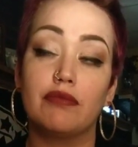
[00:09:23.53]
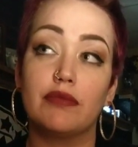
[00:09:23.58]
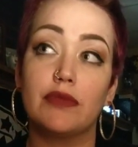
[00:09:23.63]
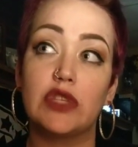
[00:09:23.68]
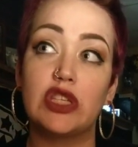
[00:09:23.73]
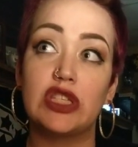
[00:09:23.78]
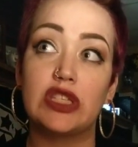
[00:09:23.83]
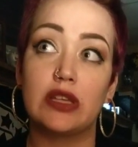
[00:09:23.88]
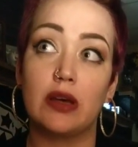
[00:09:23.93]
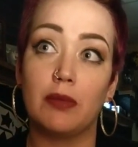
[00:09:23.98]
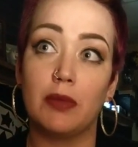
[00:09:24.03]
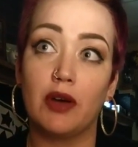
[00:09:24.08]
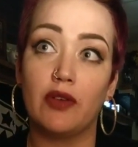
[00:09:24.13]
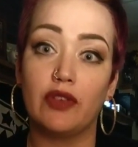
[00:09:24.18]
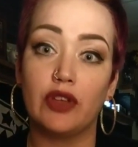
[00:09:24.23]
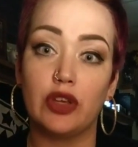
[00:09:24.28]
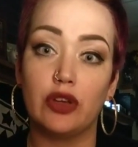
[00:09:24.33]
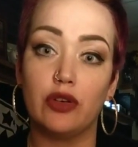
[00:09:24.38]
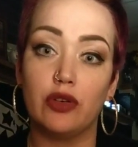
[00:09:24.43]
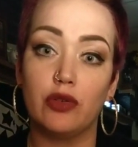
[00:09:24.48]
Some of
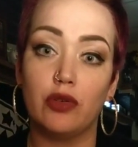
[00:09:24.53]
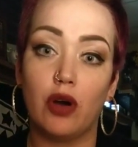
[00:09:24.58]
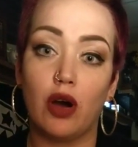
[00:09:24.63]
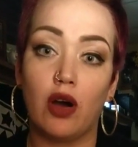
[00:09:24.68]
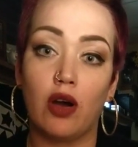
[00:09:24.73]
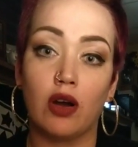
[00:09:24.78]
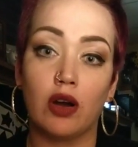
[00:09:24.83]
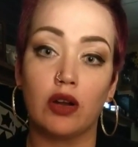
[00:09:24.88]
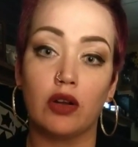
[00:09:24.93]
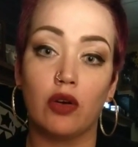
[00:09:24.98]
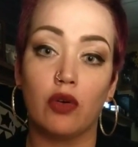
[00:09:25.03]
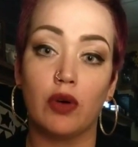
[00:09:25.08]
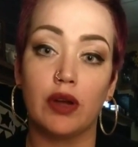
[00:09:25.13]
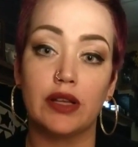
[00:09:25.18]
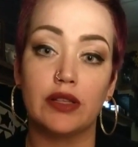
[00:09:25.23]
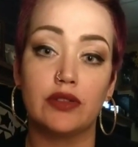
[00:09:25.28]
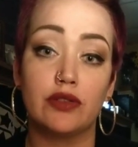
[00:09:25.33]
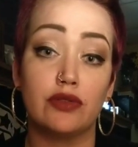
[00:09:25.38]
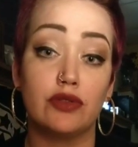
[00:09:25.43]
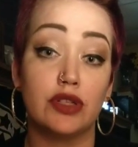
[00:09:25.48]
you are
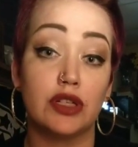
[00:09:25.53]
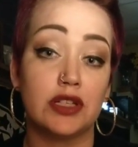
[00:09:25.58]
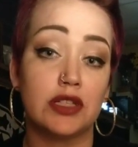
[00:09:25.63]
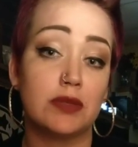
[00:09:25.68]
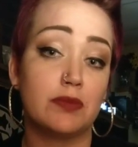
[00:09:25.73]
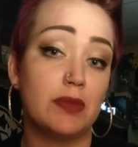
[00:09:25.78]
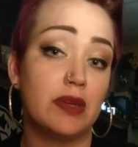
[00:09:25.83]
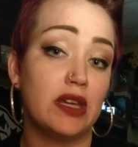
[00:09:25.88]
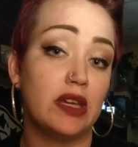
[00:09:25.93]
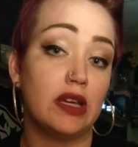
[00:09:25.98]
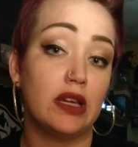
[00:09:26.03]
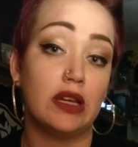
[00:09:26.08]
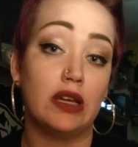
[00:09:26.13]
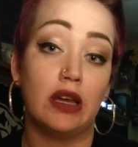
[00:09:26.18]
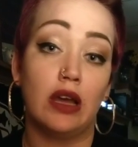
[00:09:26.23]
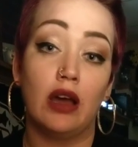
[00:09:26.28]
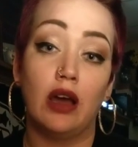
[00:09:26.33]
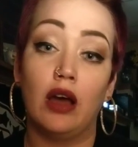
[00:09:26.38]
going to just be